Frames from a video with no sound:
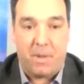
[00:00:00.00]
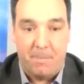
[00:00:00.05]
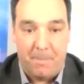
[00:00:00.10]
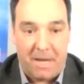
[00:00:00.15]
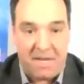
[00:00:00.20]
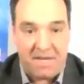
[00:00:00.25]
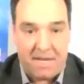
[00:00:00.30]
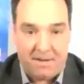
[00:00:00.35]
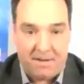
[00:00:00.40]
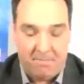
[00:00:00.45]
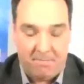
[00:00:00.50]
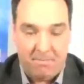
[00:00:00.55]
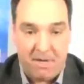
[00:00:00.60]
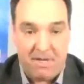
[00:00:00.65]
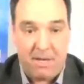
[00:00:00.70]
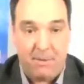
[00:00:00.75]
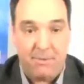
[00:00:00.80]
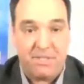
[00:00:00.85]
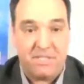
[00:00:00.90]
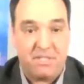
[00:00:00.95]
Monday
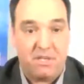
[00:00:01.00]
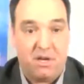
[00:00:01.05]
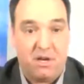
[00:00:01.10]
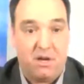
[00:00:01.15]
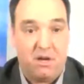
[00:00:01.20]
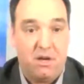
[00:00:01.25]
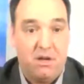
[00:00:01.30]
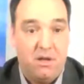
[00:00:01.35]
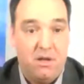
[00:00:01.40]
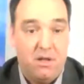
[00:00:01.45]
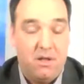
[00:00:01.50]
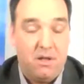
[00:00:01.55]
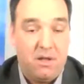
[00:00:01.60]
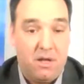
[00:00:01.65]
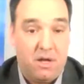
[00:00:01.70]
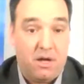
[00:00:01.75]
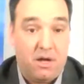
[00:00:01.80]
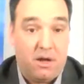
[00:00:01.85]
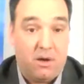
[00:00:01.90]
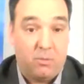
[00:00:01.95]
we saw
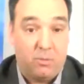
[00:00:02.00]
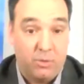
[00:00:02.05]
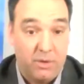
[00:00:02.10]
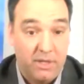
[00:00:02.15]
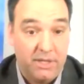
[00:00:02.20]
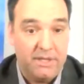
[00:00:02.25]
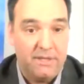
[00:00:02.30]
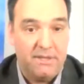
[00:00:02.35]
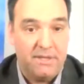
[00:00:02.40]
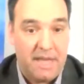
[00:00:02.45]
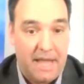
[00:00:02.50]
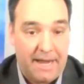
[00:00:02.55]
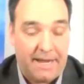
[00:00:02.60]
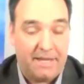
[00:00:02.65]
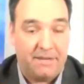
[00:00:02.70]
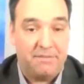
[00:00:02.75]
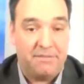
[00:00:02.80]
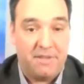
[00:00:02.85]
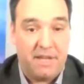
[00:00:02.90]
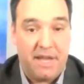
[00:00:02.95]
a really
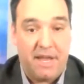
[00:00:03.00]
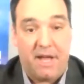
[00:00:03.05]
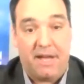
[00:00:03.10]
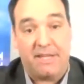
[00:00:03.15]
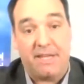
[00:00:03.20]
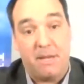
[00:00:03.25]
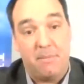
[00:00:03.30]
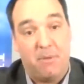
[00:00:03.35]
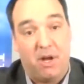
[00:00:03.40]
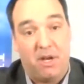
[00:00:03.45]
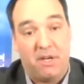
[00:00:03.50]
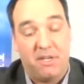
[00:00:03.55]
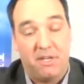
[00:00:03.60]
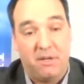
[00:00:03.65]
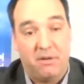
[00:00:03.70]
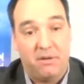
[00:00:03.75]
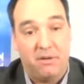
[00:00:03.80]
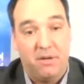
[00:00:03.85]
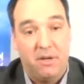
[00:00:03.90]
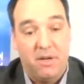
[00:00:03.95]
negative day. I came on
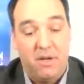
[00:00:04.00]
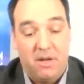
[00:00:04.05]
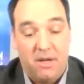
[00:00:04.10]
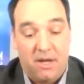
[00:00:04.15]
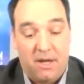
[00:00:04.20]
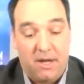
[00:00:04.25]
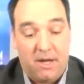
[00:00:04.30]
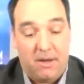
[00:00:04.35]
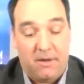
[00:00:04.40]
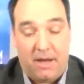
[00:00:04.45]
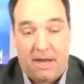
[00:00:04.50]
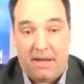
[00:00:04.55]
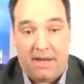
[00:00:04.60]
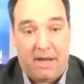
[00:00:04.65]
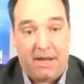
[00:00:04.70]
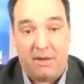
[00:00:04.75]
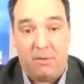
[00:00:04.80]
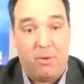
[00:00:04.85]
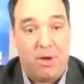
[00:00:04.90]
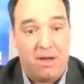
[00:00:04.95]
here.
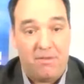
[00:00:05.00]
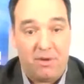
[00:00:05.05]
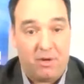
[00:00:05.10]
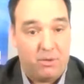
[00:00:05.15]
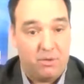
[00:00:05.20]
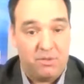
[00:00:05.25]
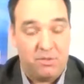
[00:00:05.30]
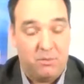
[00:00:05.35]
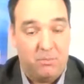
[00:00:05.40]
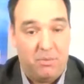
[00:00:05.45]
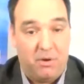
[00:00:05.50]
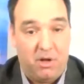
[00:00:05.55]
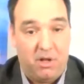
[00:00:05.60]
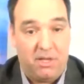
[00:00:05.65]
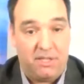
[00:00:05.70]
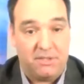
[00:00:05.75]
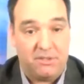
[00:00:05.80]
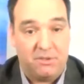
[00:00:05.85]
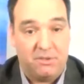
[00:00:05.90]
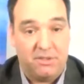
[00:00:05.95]
I don't have a crystal
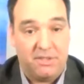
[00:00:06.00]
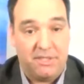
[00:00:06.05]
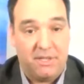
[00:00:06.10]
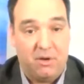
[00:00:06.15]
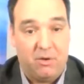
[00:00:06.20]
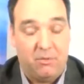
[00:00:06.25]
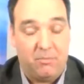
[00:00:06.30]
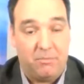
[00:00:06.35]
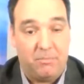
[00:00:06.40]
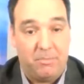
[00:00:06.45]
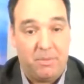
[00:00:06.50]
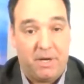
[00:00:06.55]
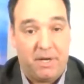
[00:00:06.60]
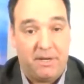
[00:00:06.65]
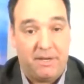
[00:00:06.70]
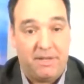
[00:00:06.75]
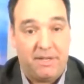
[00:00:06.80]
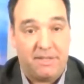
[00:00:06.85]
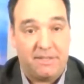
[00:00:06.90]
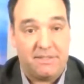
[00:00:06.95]
ball. I certainly don't.
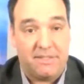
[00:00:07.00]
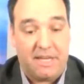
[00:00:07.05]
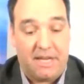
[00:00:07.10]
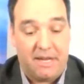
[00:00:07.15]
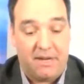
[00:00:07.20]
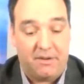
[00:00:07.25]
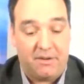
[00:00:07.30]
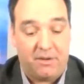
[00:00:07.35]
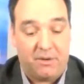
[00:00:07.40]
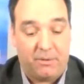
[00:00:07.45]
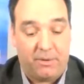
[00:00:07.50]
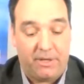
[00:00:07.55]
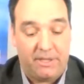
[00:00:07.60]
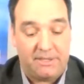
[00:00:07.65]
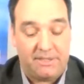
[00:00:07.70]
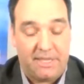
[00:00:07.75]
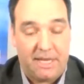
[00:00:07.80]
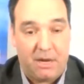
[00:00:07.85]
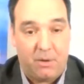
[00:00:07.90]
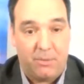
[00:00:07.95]
But it's kind of
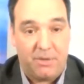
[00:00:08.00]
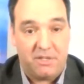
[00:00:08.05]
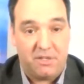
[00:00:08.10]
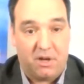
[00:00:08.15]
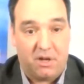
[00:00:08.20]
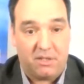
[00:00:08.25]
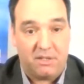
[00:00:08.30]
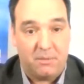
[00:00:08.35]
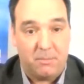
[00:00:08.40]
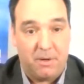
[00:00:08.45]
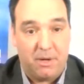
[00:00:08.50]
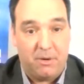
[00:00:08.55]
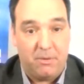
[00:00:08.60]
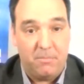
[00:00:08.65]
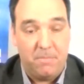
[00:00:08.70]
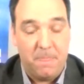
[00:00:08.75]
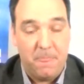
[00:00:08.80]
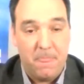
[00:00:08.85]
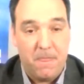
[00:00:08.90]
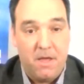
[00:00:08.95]
crazy how we talked about